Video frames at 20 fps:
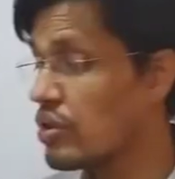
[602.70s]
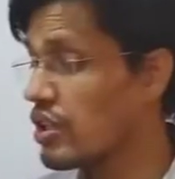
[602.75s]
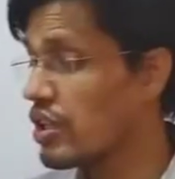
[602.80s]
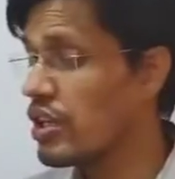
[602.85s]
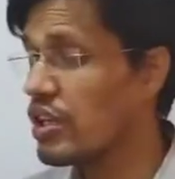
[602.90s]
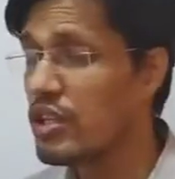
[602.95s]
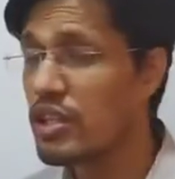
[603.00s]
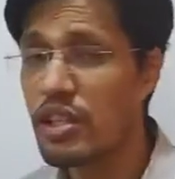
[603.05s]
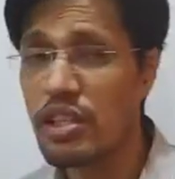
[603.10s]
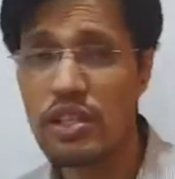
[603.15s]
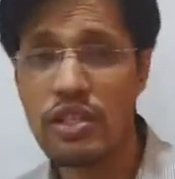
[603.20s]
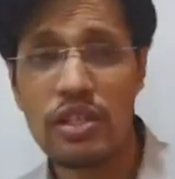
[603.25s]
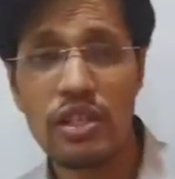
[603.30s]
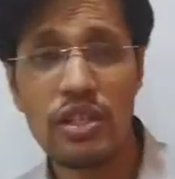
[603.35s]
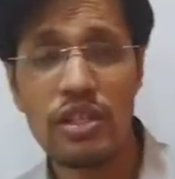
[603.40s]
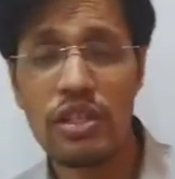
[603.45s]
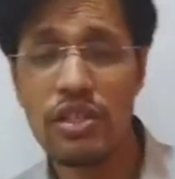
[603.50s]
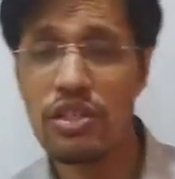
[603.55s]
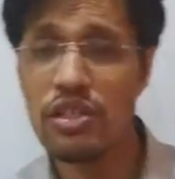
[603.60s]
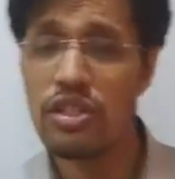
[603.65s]

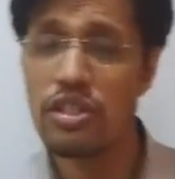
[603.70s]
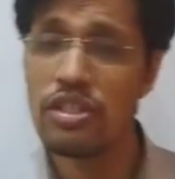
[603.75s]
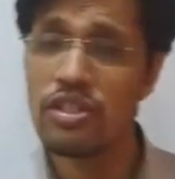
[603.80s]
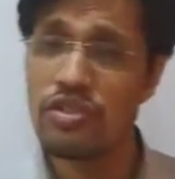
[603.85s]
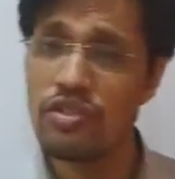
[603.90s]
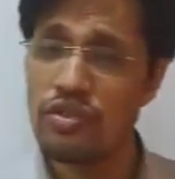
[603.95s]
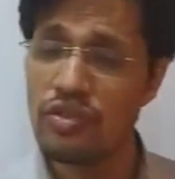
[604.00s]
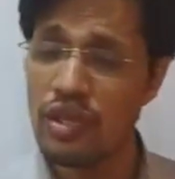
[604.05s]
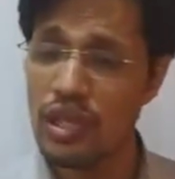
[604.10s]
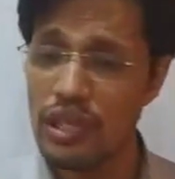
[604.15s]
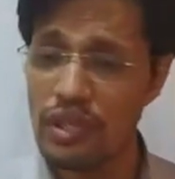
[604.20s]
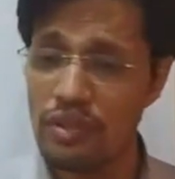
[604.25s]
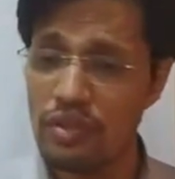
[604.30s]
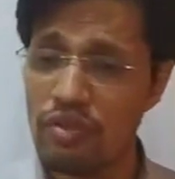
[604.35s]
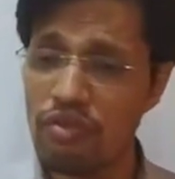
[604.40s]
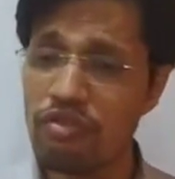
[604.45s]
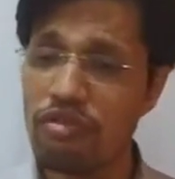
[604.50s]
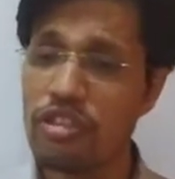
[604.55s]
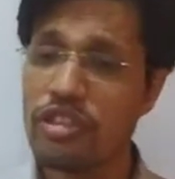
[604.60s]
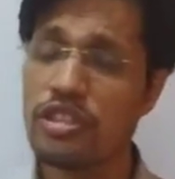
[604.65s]
they just try to
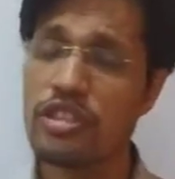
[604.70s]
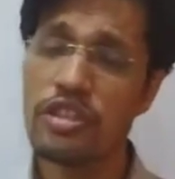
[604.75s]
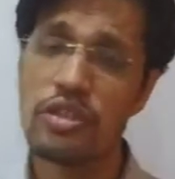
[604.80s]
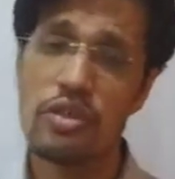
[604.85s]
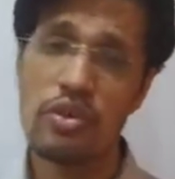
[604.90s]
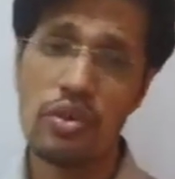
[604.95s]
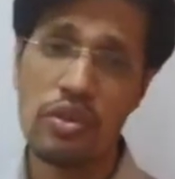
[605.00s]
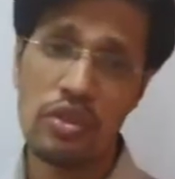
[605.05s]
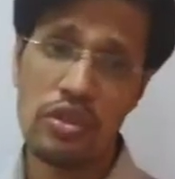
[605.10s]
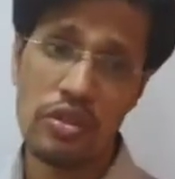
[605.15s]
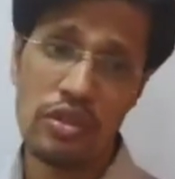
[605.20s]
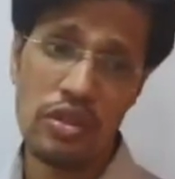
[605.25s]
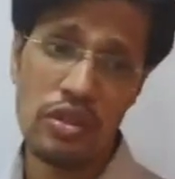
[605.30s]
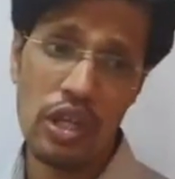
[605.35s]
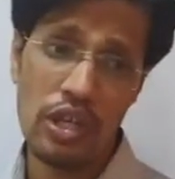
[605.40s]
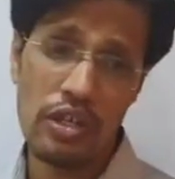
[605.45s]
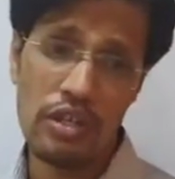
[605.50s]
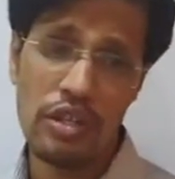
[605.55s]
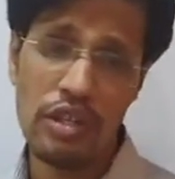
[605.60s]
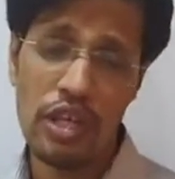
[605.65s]
visit
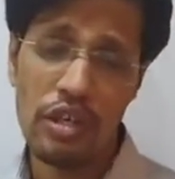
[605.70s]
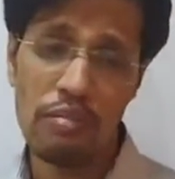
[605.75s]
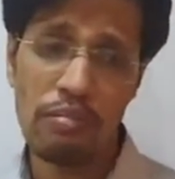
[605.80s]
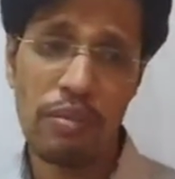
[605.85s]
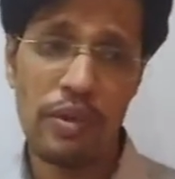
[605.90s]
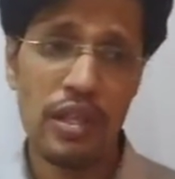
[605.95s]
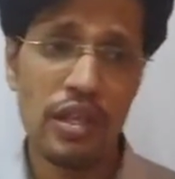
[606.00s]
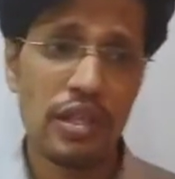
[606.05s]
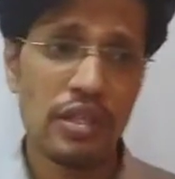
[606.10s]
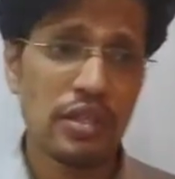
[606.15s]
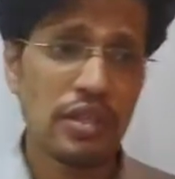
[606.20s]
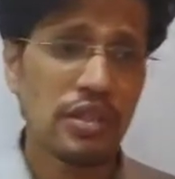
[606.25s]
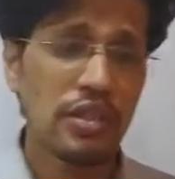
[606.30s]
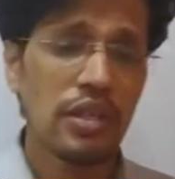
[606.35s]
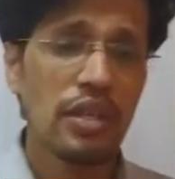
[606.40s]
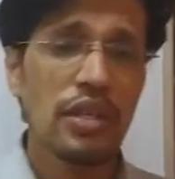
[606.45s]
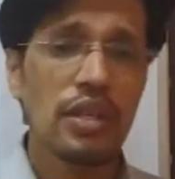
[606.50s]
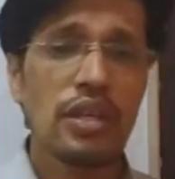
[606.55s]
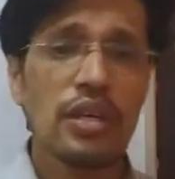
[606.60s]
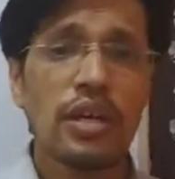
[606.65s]
that place,
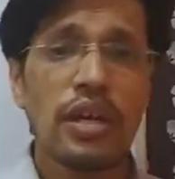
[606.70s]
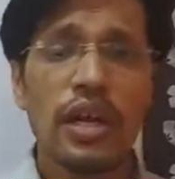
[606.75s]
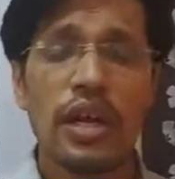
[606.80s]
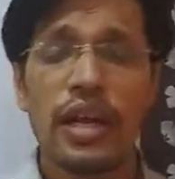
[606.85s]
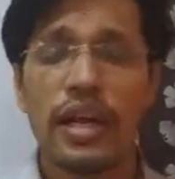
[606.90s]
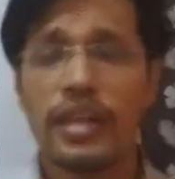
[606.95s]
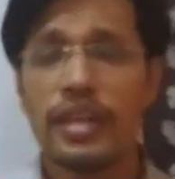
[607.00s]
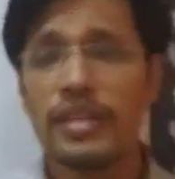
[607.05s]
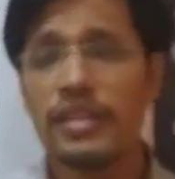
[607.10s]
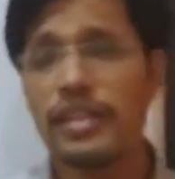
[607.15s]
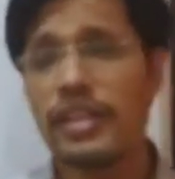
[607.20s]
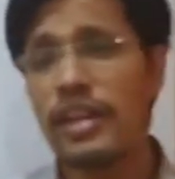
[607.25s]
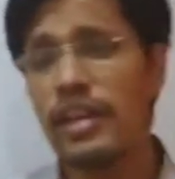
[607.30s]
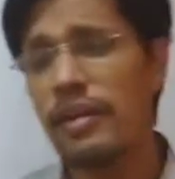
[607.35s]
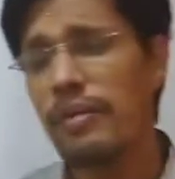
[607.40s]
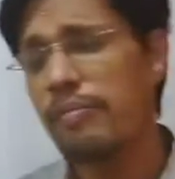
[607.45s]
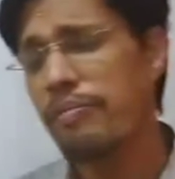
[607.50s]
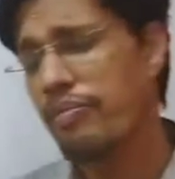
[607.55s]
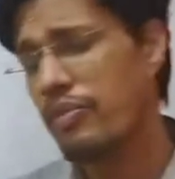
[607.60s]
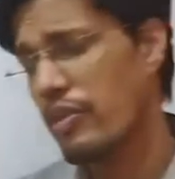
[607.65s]
and
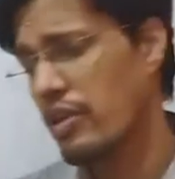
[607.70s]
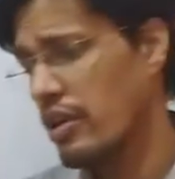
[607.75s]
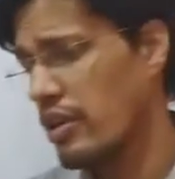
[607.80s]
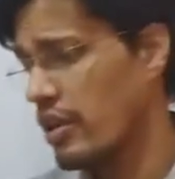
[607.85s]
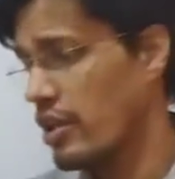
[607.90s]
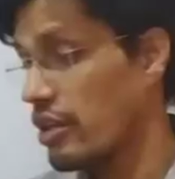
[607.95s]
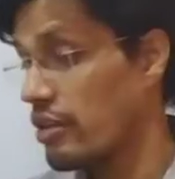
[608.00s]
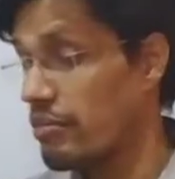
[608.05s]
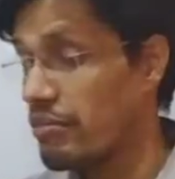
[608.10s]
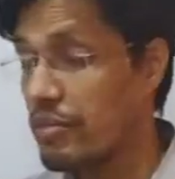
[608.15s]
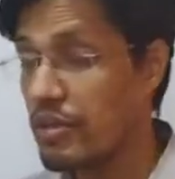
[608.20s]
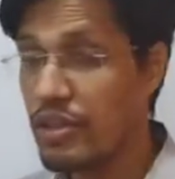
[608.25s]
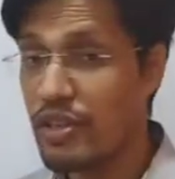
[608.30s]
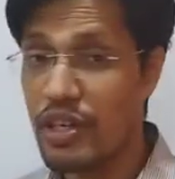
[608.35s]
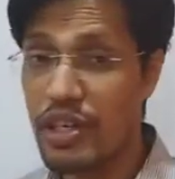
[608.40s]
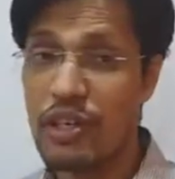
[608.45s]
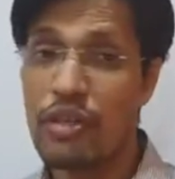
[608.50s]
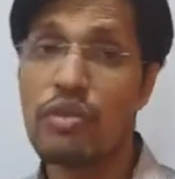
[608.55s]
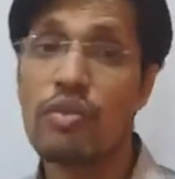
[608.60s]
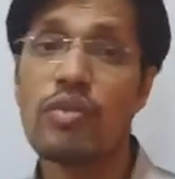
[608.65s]
they
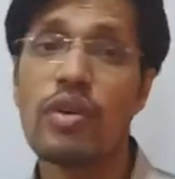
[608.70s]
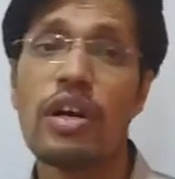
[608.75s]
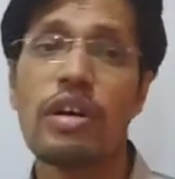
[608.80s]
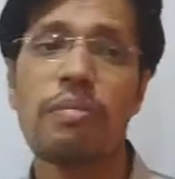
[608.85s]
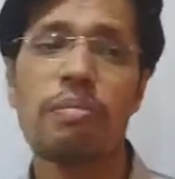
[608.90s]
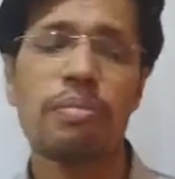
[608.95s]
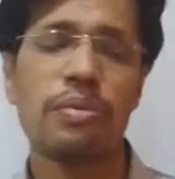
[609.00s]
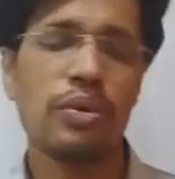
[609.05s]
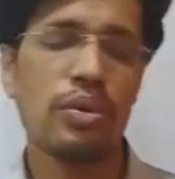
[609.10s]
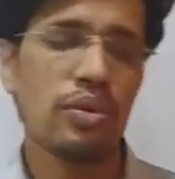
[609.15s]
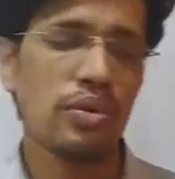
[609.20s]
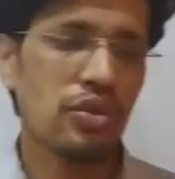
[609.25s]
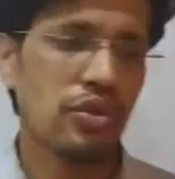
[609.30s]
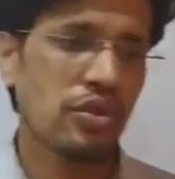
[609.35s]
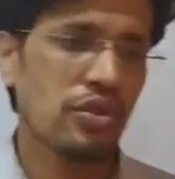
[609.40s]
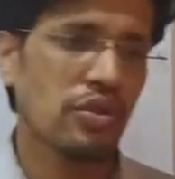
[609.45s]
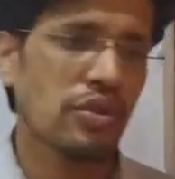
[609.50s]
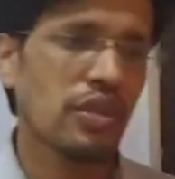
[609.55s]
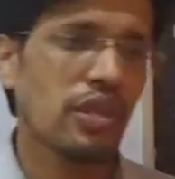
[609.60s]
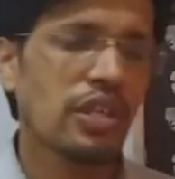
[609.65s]
try to
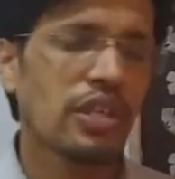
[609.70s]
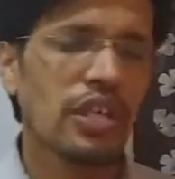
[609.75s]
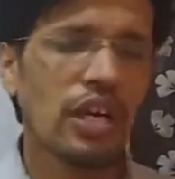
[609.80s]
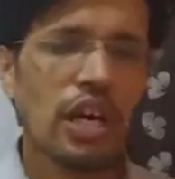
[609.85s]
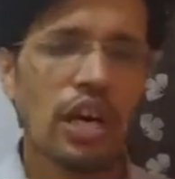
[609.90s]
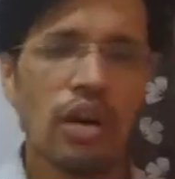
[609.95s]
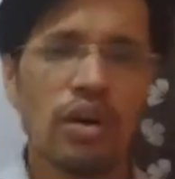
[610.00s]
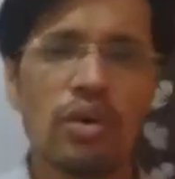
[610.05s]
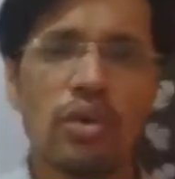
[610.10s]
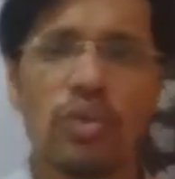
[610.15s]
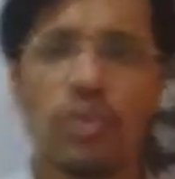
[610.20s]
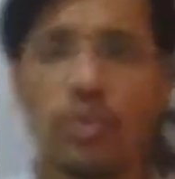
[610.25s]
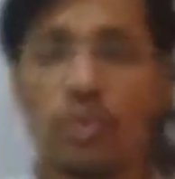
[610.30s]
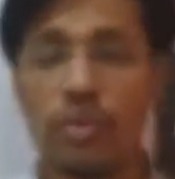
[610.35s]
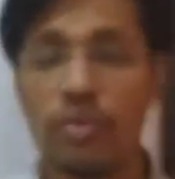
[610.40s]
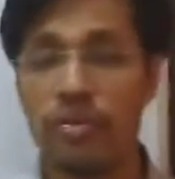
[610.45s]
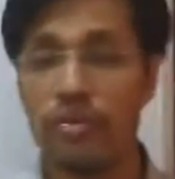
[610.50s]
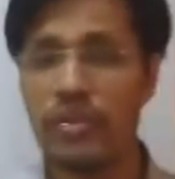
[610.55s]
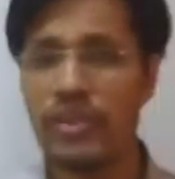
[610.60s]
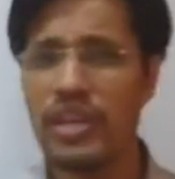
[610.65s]
approach that how
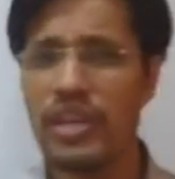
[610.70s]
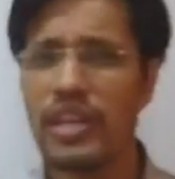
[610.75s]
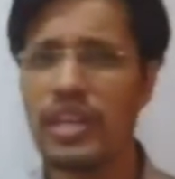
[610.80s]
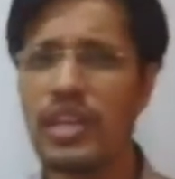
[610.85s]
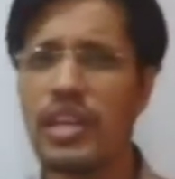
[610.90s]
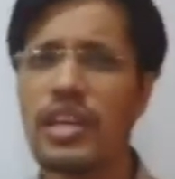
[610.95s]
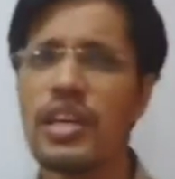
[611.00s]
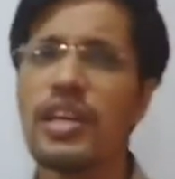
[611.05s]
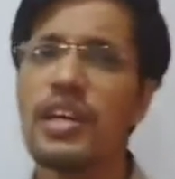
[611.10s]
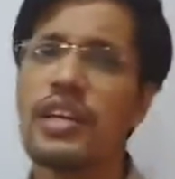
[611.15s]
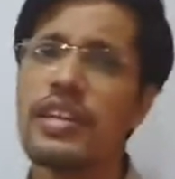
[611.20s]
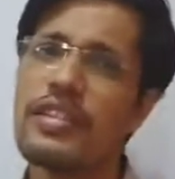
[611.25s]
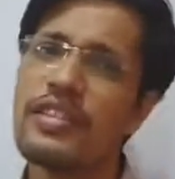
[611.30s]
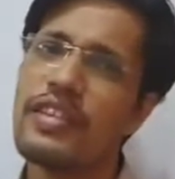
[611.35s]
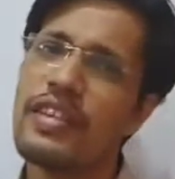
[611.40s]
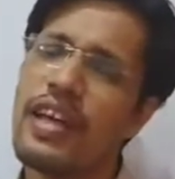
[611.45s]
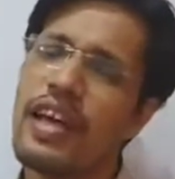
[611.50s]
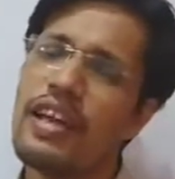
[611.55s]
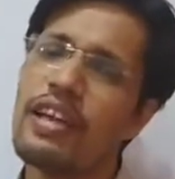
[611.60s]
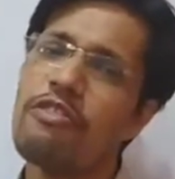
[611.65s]
really
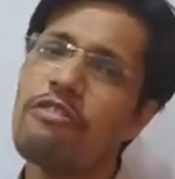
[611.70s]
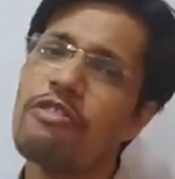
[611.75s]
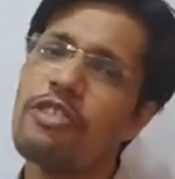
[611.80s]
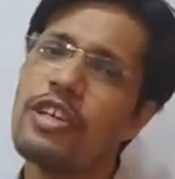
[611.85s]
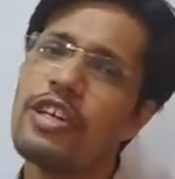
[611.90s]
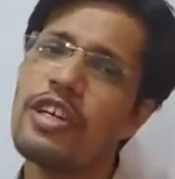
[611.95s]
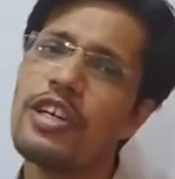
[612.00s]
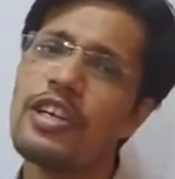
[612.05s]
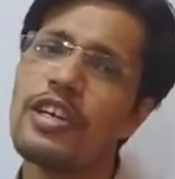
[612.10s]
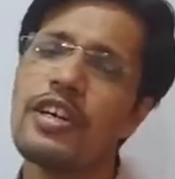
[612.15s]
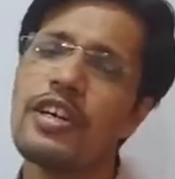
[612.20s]
the elephant